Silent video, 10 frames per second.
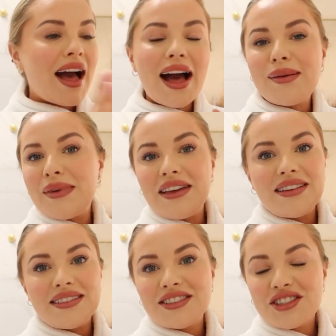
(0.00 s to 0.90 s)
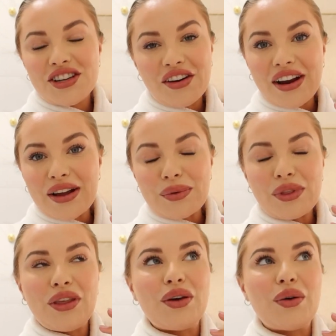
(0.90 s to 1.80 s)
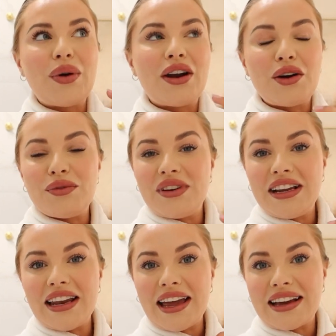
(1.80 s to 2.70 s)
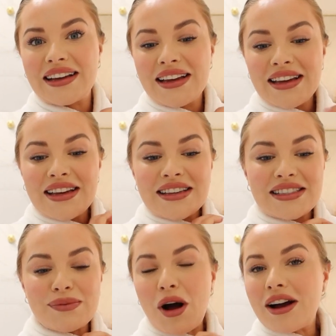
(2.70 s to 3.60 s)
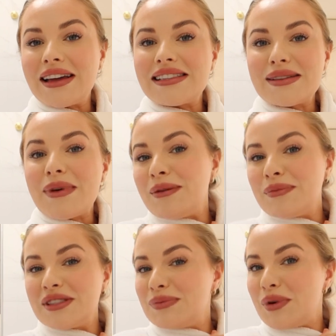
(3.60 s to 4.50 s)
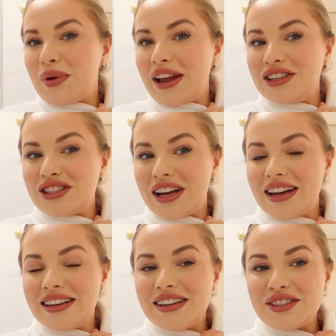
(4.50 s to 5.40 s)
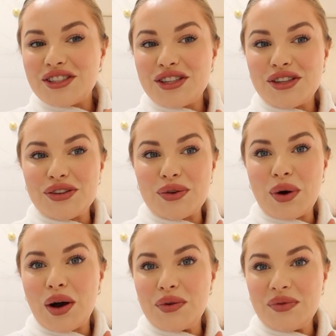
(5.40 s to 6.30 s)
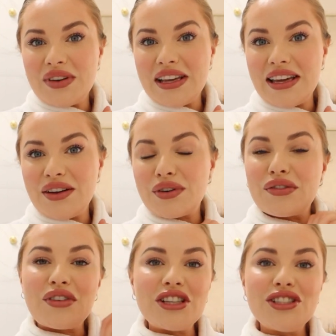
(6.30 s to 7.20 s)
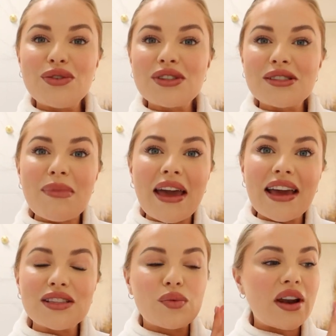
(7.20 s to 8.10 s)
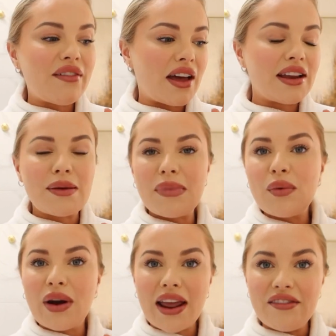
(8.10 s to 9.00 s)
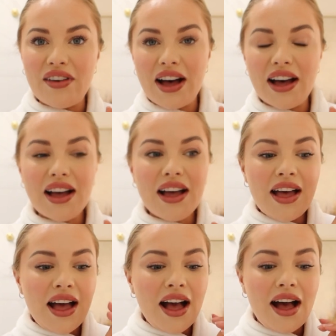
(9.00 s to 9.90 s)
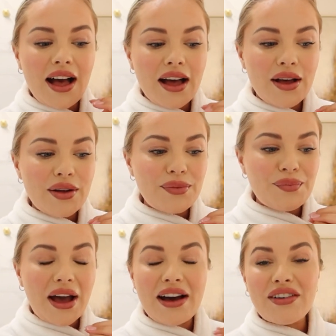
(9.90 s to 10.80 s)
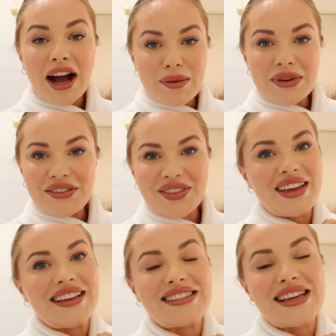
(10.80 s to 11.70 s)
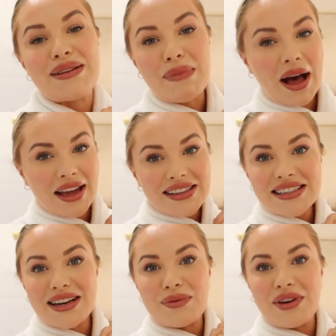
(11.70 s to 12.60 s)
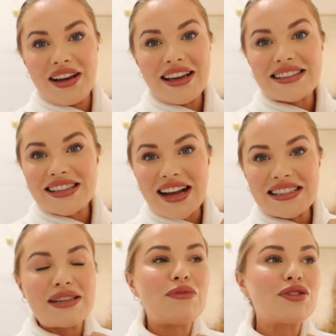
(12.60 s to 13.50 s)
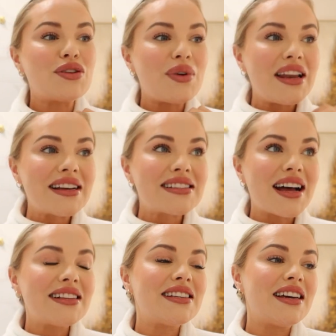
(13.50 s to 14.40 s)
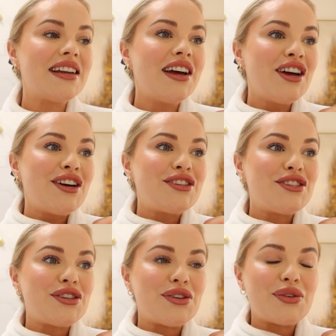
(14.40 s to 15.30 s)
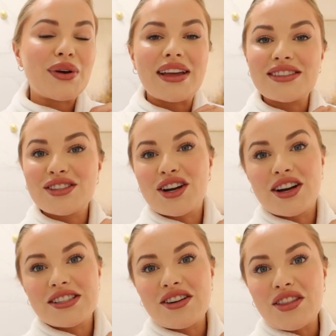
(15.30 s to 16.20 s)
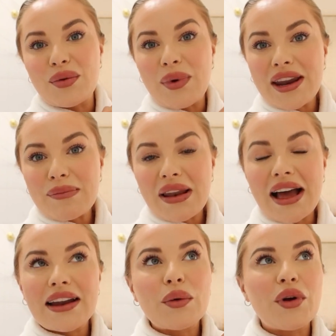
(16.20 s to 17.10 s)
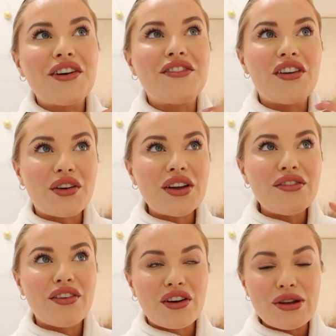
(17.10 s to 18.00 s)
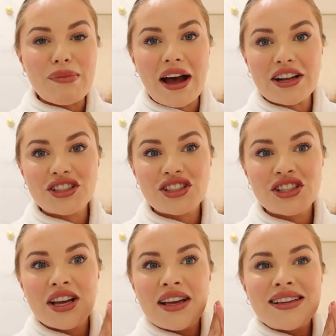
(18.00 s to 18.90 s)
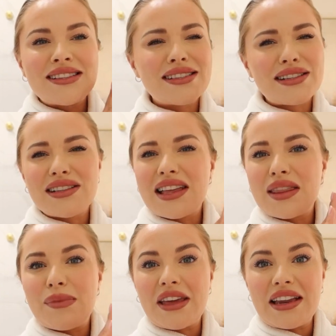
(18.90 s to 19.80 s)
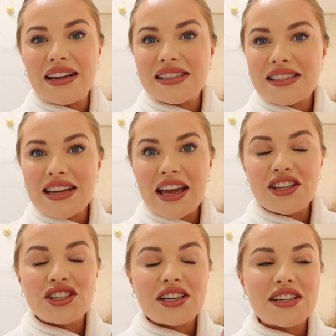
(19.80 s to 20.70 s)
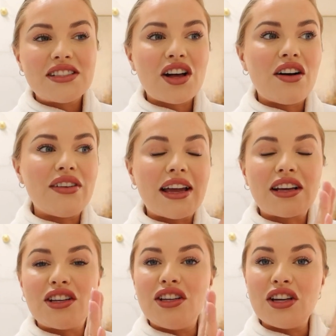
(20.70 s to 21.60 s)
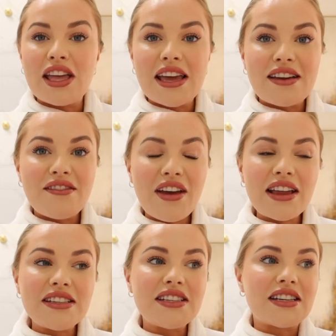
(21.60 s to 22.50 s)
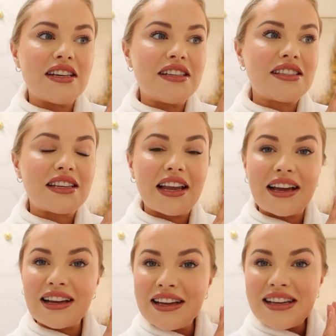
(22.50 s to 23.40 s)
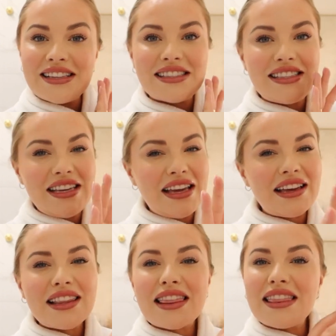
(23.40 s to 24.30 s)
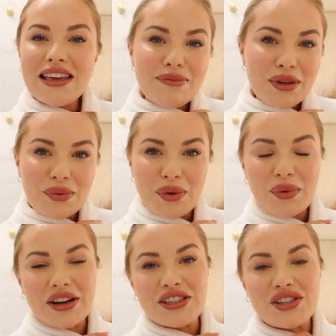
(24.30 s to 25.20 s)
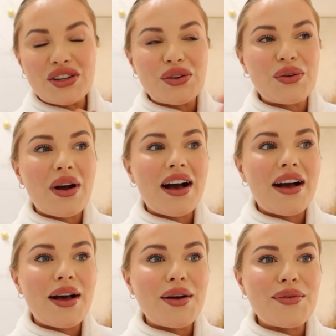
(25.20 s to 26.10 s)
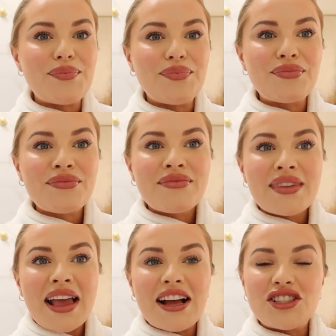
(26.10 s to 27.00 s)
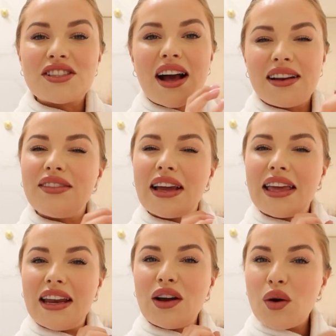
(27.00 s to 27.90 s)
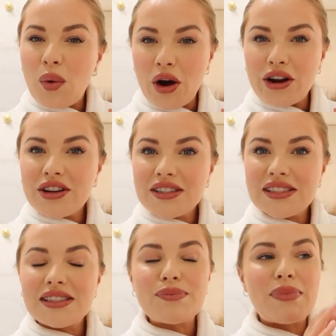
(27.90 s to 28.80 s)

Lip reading: I mean, sharing it with you and hopefully like sparking some inspiration to hopefully refresh your space, whatever, it can be whatever. I have a couple of things in mind and I'm really excited. I'm also really excited to get started on the wedding planning. We are very, very much still in the beginning stages of like looking at vendors and like seeing the theme that we want to do. And just kind of like getting quotes.